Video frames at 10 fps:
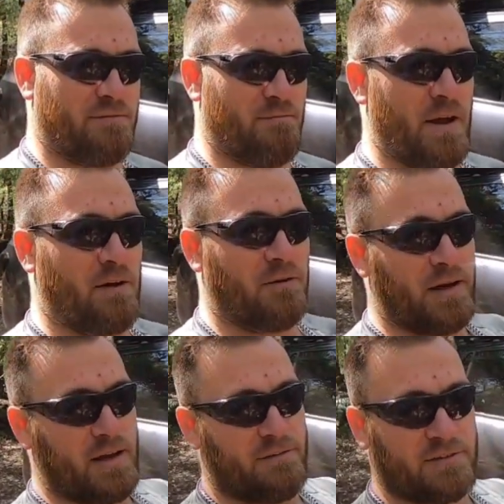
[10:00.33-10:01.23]
metal that
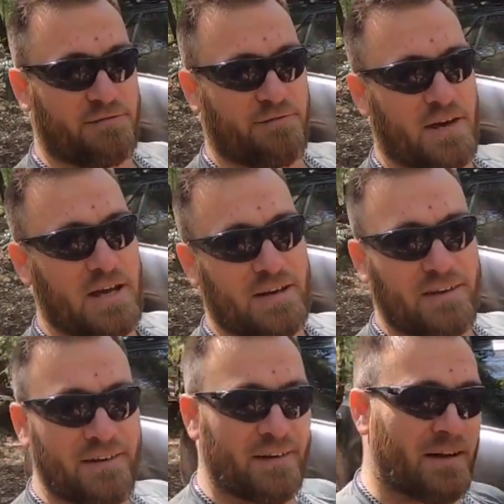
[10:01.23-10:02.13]
you have to feed
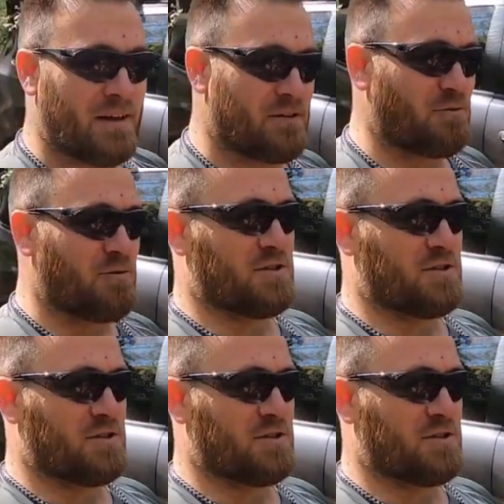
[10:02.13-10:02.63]
through the